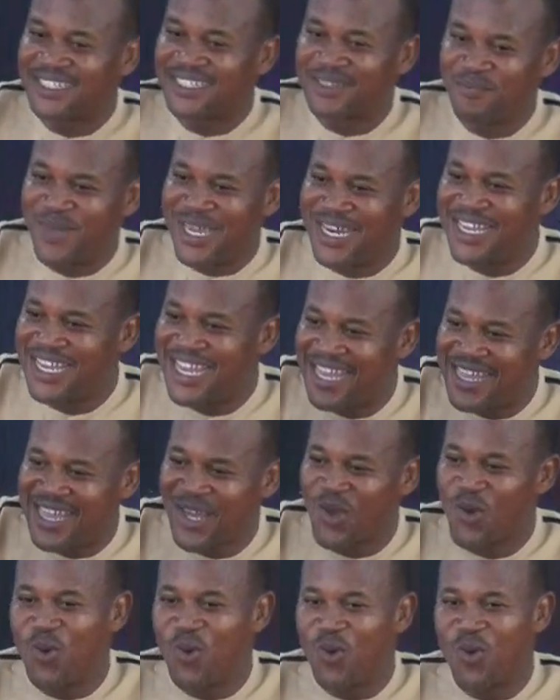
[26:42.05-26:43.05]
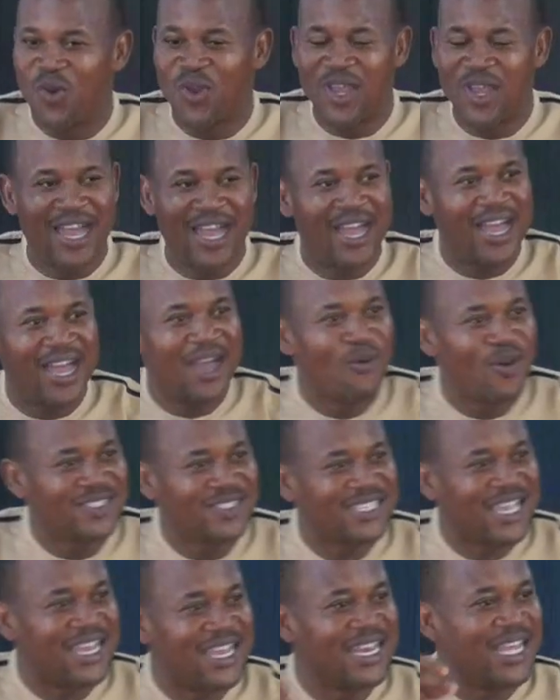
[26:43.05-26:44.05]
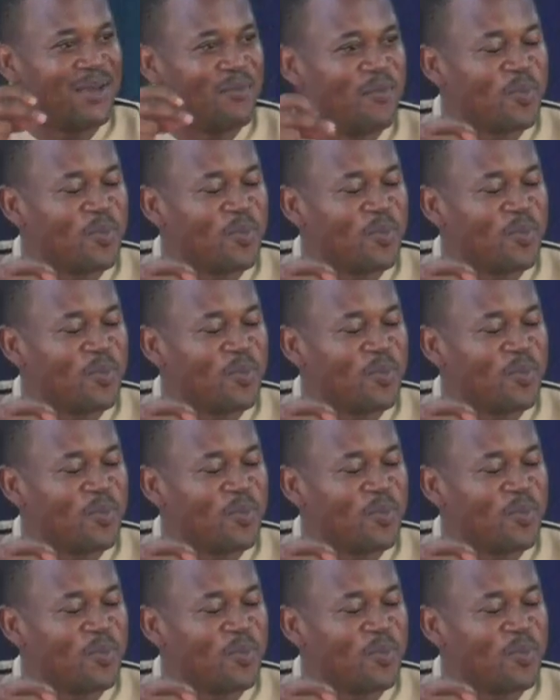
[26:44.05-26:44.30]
Many years ago, uh, what's her name?